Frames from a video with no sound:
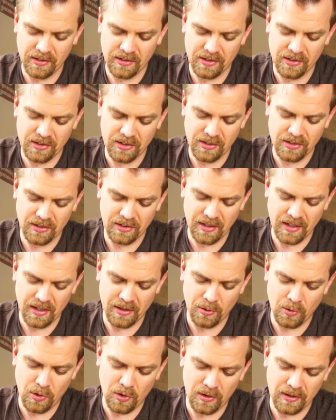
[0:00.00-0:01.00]
delicious
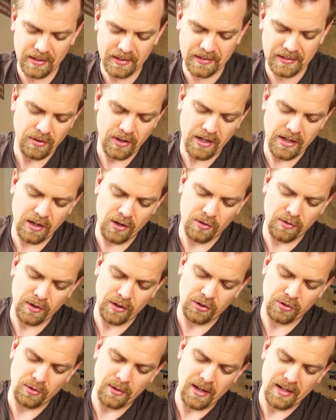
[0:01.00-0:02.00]
at all. Very over
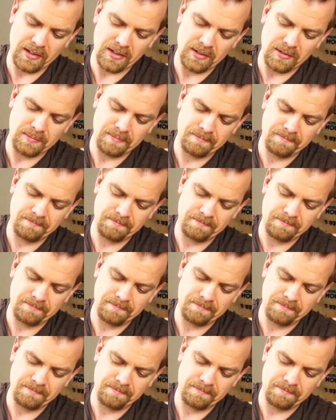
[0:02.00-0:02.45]
extracted.